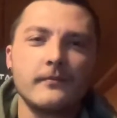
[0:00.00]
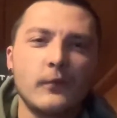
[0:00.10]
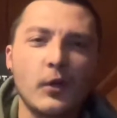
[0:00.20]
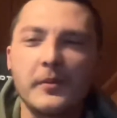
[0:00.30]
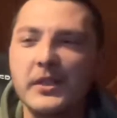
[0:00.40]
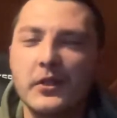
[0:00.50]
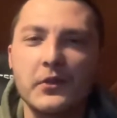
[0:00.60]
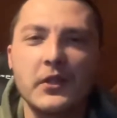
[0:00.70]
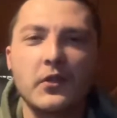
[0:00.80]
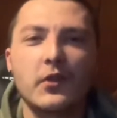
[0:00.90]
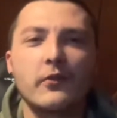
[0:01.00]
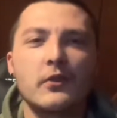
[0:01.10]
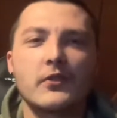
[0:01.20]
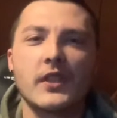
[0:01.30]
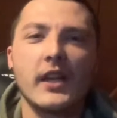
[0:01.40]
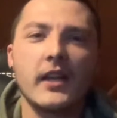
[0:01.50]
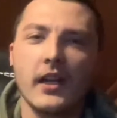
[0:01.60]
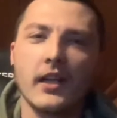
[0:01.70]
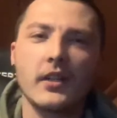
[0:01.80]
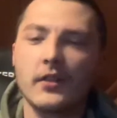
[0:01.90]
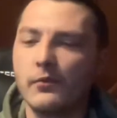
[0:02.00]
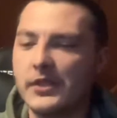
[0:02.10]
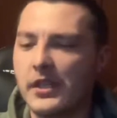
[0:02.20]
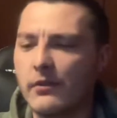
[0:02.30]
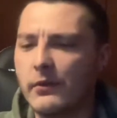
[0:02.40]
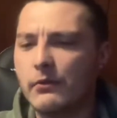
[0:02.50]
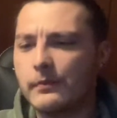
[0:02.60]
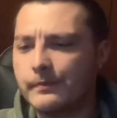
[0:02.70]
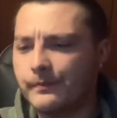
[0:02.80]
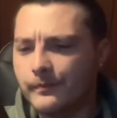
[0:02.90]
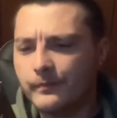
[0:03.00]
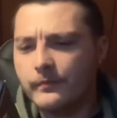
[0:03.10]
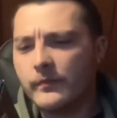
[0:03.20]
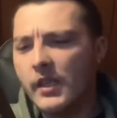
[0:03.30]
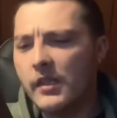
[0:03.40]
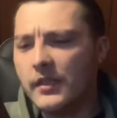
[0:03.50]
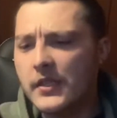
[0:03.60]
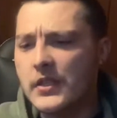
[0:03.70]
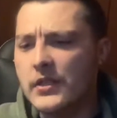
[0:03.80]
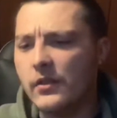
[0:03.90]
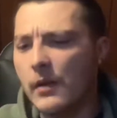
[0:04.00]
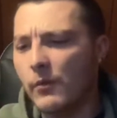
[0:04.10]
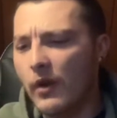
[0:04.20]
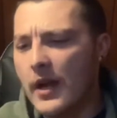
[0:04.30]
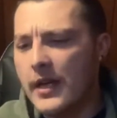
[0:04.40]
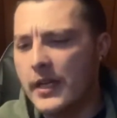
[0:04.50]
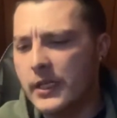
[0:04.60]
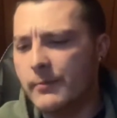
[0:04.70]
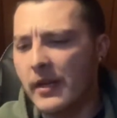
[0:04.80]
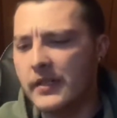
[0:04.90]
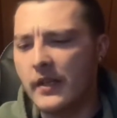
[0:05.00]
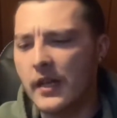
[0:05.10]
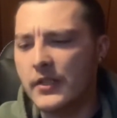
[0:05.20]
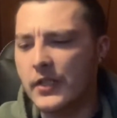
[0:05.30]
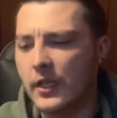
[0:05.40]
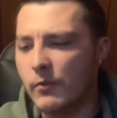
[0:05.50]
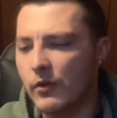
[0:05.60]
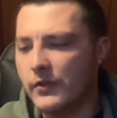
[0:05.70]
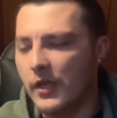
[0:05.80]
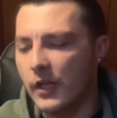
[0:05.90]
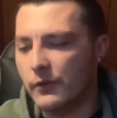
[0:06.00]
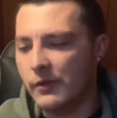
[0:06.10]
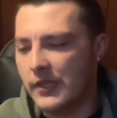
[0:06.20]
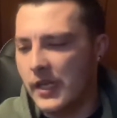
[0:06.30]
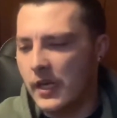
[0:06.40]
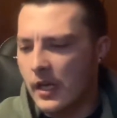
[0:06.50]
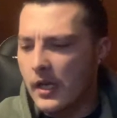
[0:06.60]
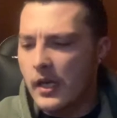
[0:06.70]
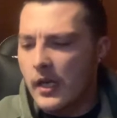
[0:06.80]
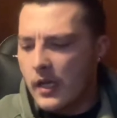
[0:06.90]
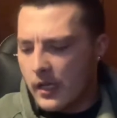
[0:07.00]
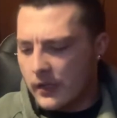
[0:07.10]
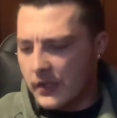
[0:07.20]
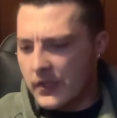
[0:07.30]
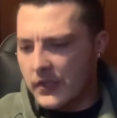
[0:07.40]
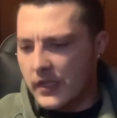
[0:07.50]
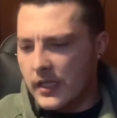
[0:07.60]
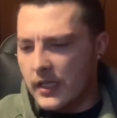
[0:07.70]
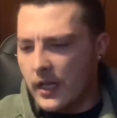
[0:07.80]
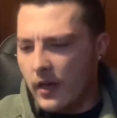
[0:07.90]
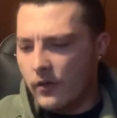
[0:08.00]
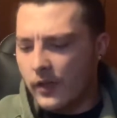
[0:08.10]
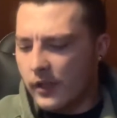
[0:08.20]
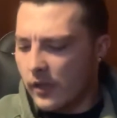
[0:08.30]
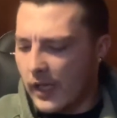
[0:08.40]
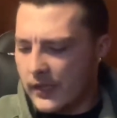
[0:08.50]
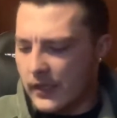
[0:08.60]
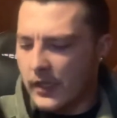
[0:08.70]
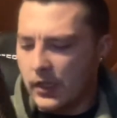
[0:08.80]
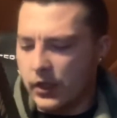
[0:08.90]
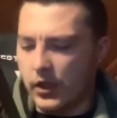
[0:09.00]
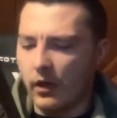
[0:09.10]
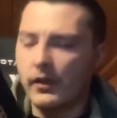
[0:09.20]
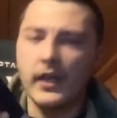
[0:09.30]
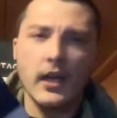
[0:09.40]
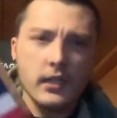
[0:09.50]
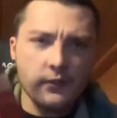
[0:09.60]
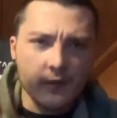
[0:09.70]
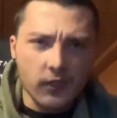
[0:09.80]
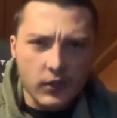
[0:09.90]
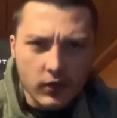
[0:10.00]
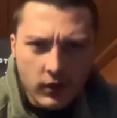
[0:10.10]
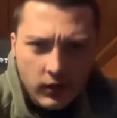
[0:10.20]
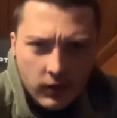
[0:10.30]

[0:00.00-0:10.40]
Welcome to East Coast LQ Reviews today. I got another whiskey review. This is Space Speyside Single Malt Scotch Whiskey. This is the Elgin Classic Sherry Cask finish.